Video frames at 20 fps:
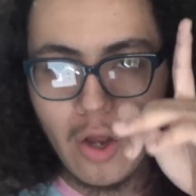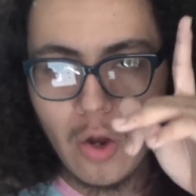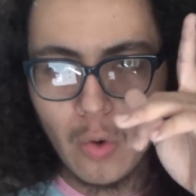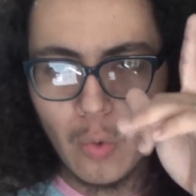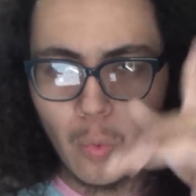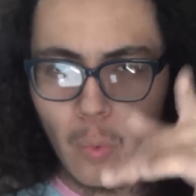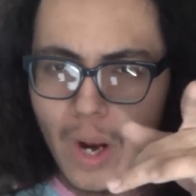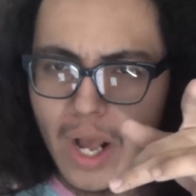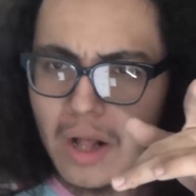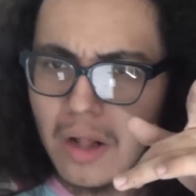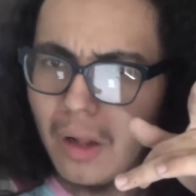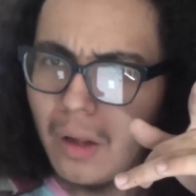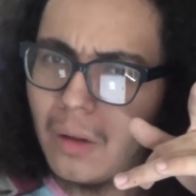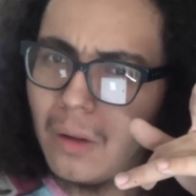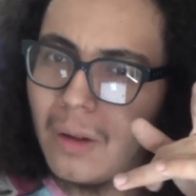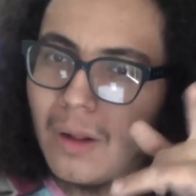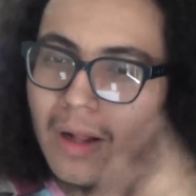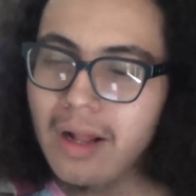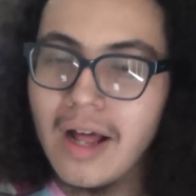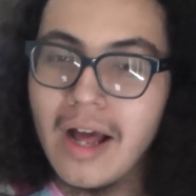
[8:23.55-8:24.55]

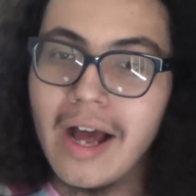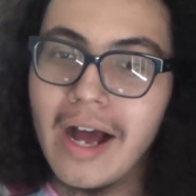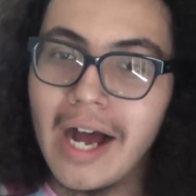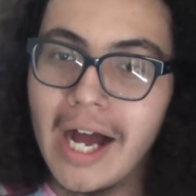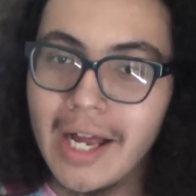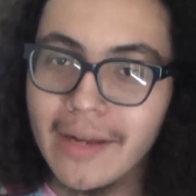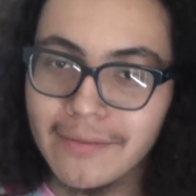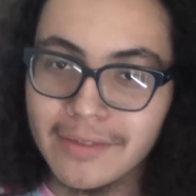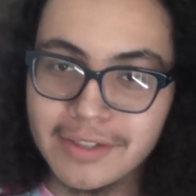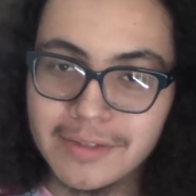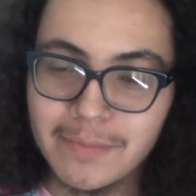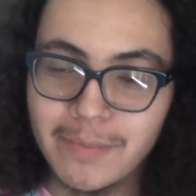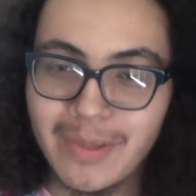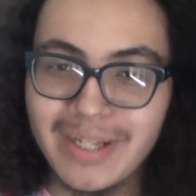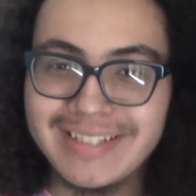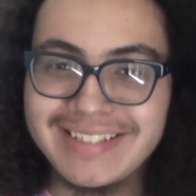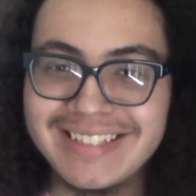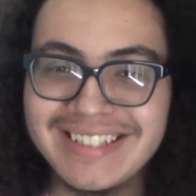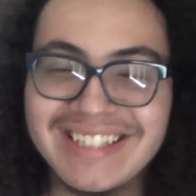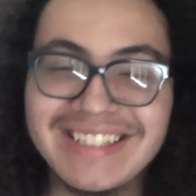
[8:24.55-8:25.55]
Well, I've
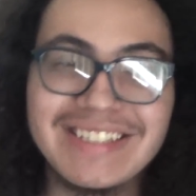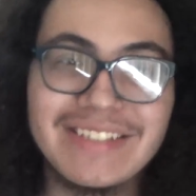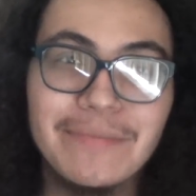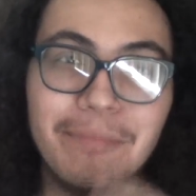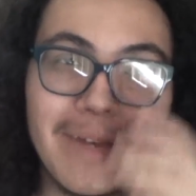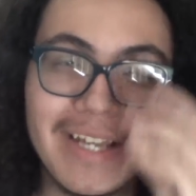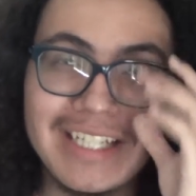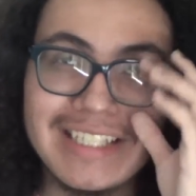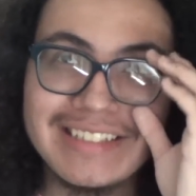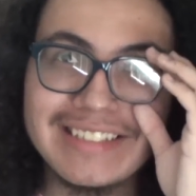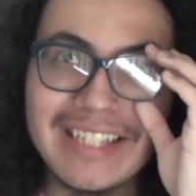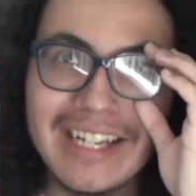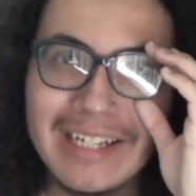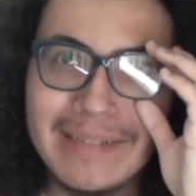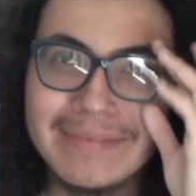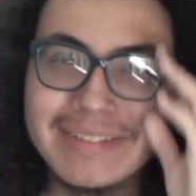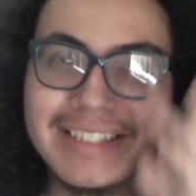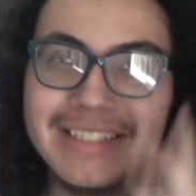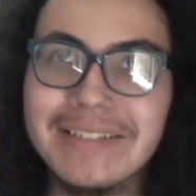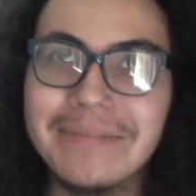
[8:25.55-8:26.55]
expressed this many
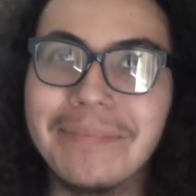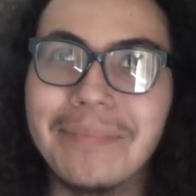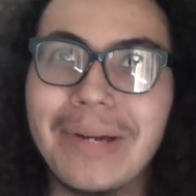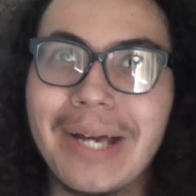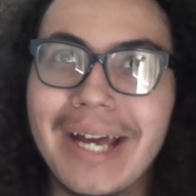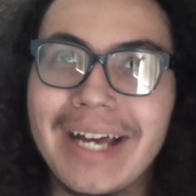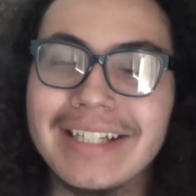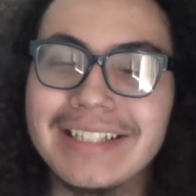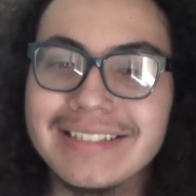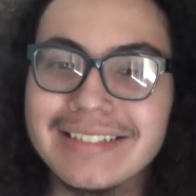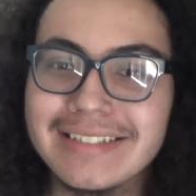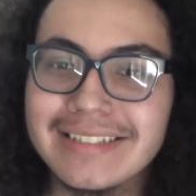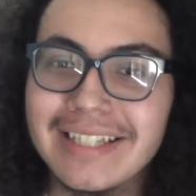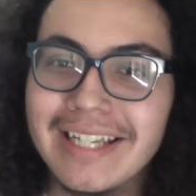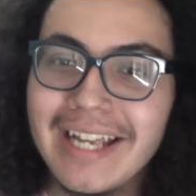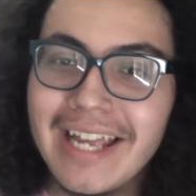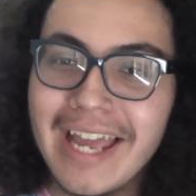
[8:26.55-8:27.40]
times in the past,